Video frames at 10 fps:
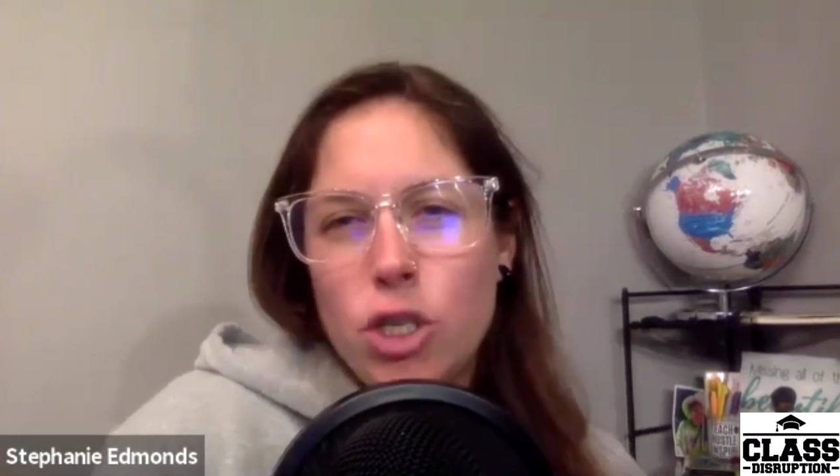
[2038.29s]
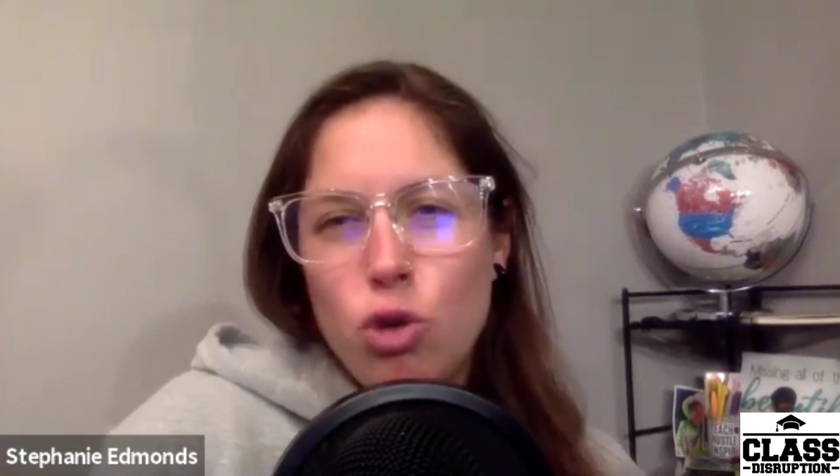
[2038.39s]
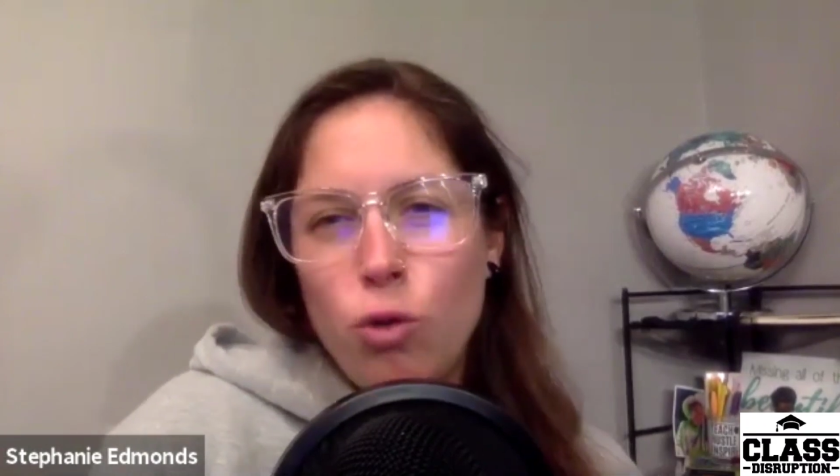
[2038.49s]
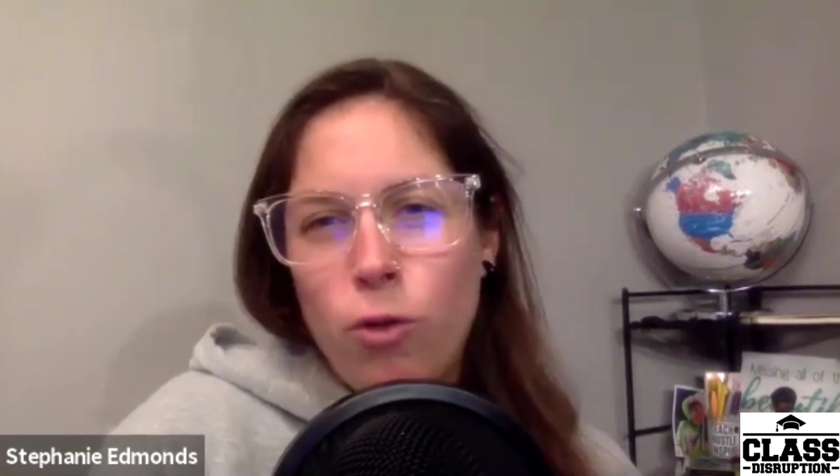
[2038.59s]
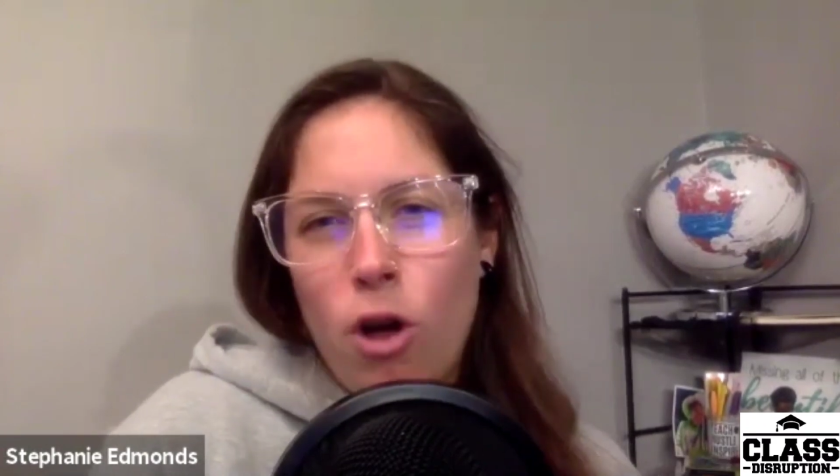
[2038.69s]

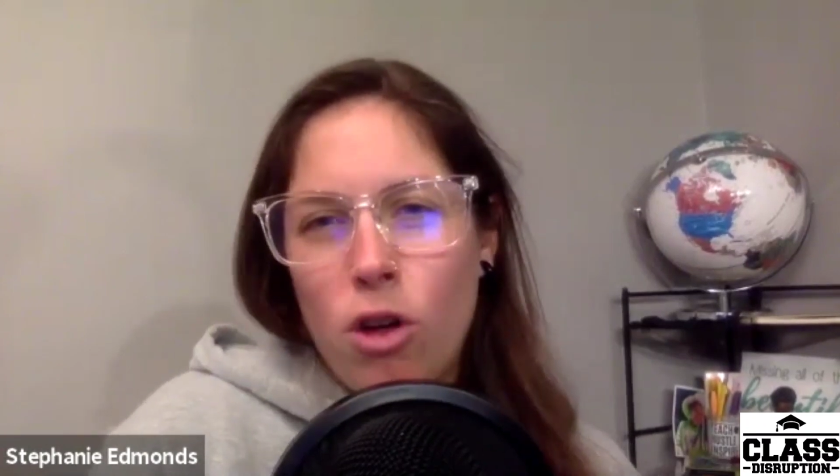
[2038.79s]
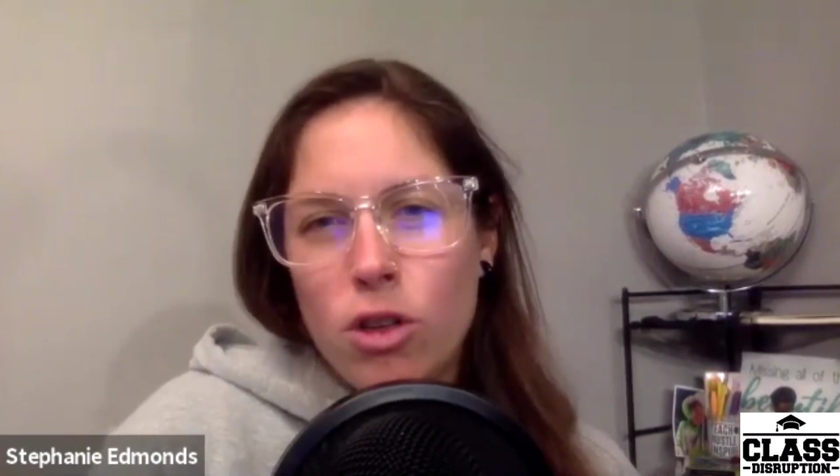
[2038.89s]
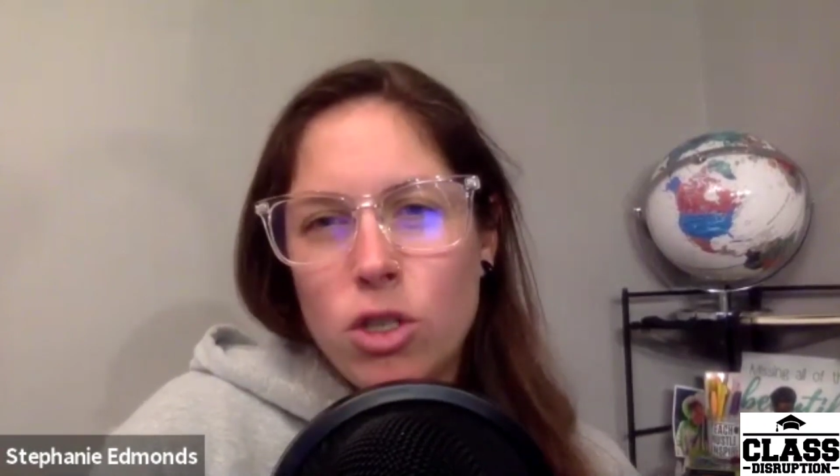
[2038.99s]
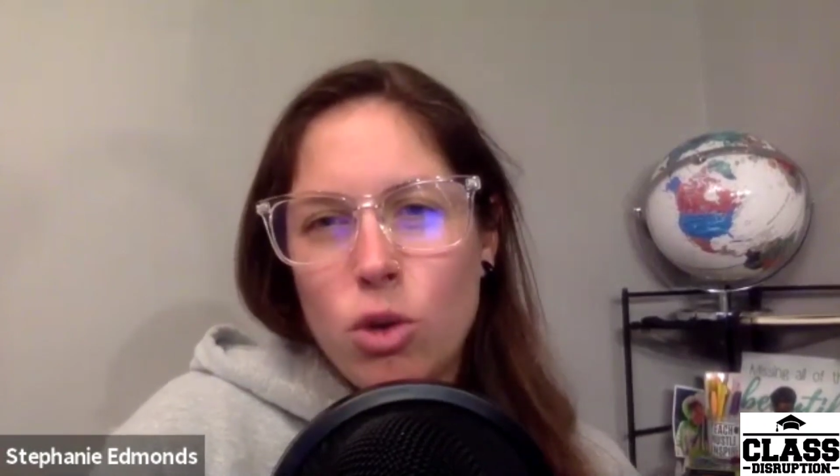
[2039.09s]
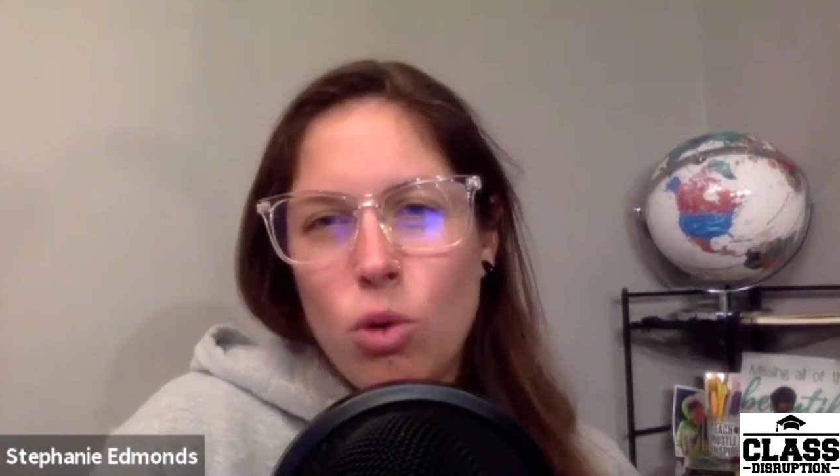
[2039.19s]
true,
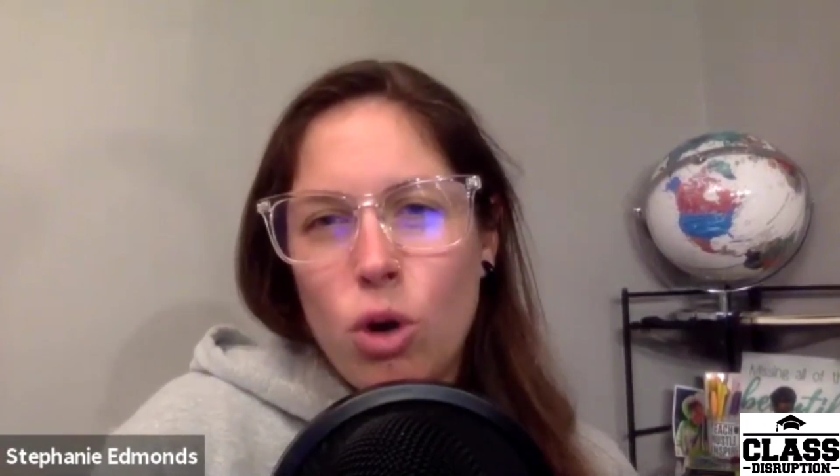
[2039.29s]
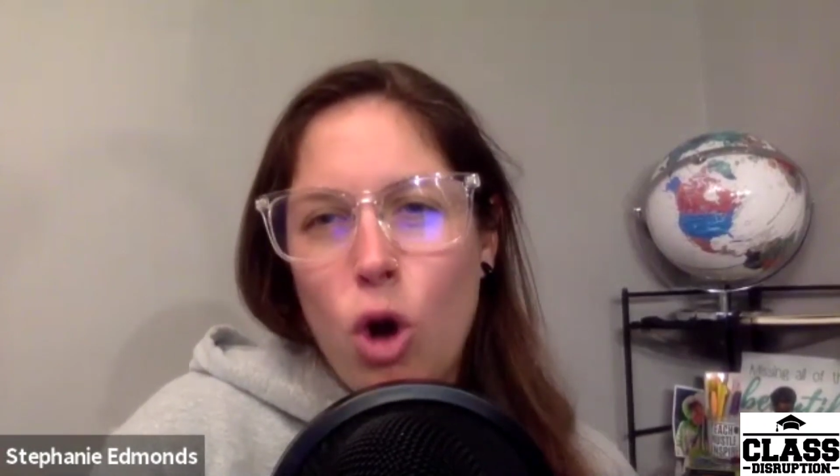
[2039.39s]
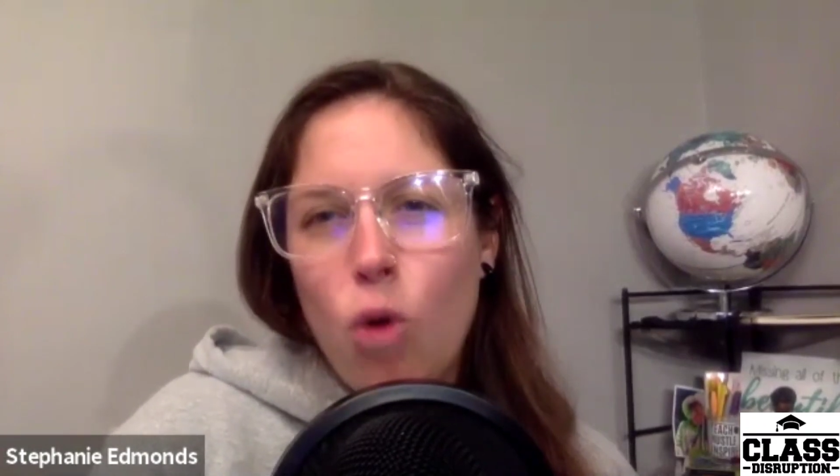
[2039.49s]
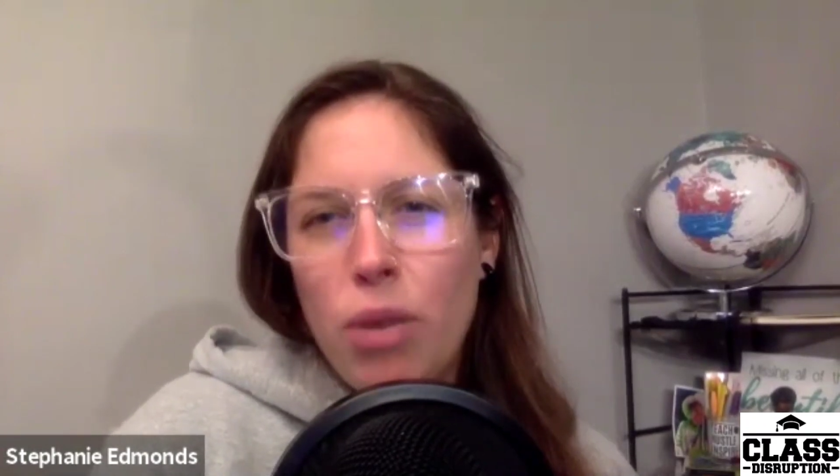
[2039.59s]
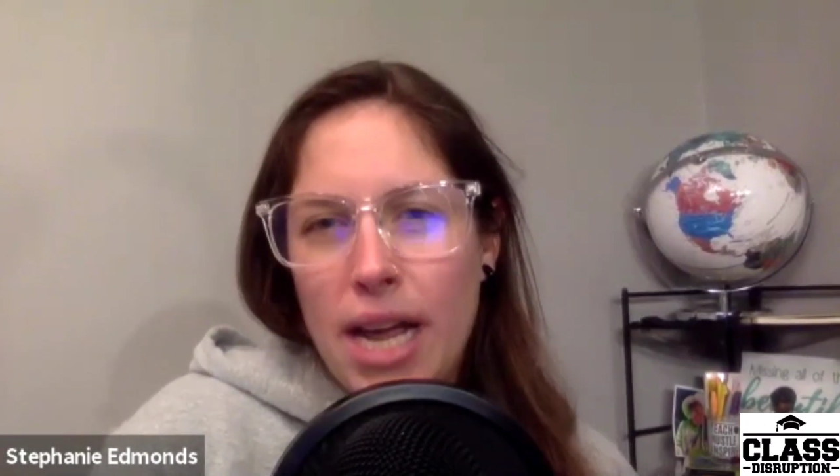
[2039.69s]
false, or
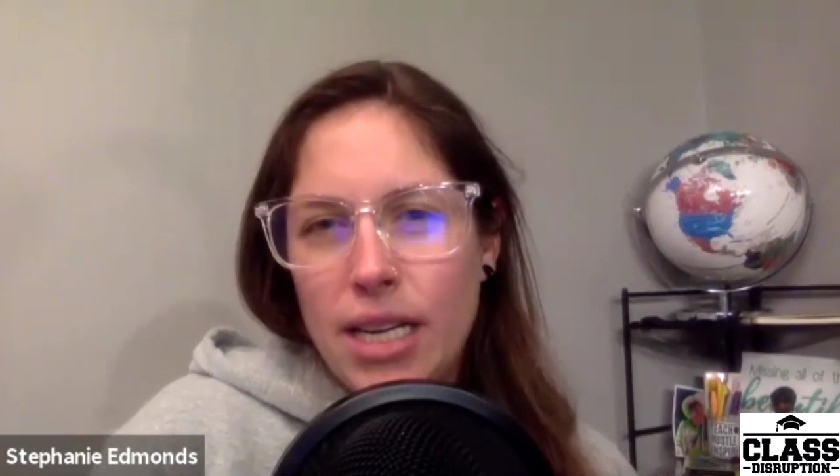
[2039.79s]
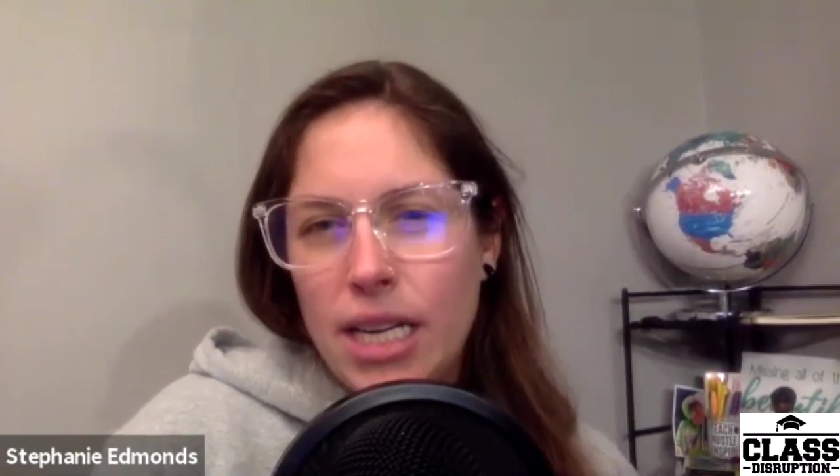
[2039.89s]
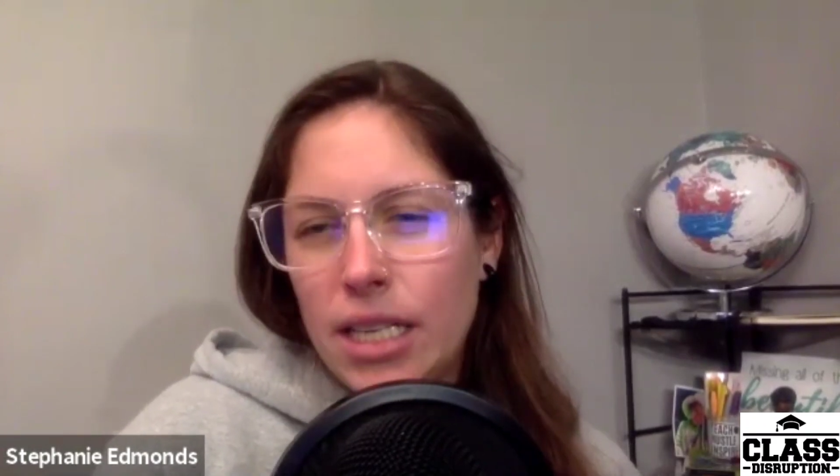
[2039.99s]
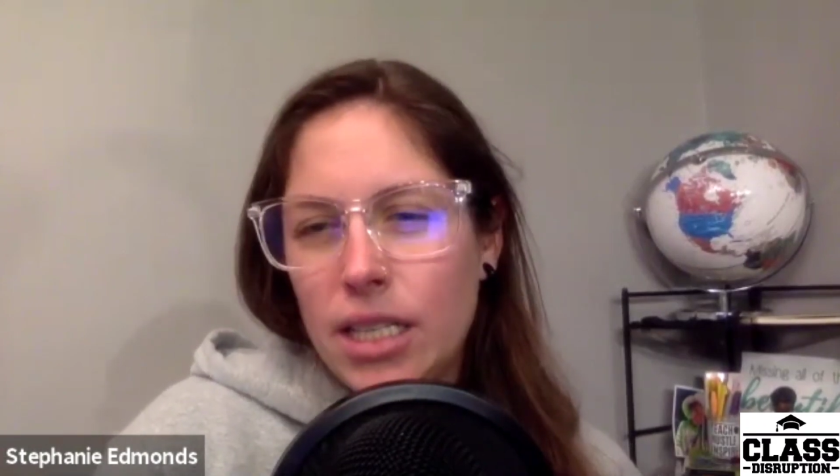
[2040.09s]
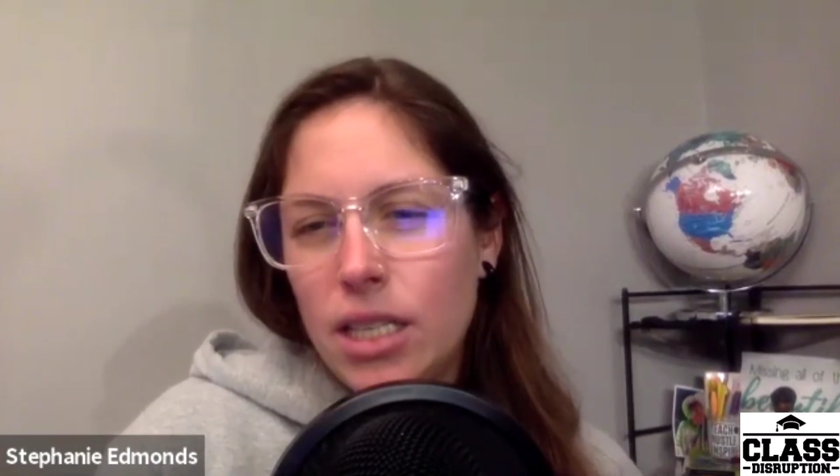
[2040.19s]

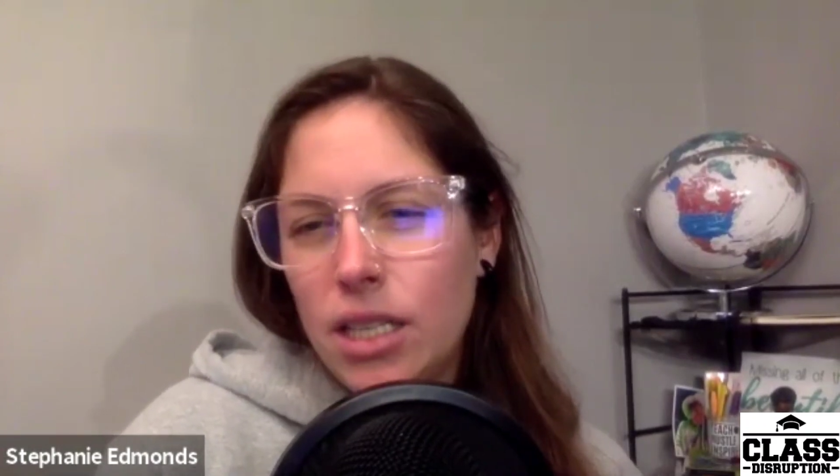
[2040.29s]
open-ended.